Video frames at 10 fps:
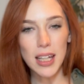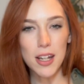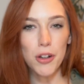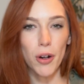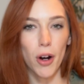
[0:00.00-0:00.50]
at
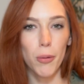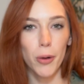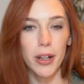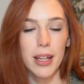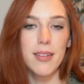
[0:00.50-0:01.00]
your
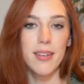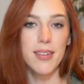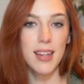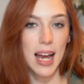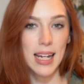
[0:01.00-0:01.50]
artwork
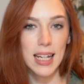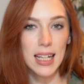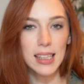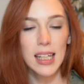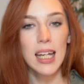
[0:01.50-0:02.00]
deciding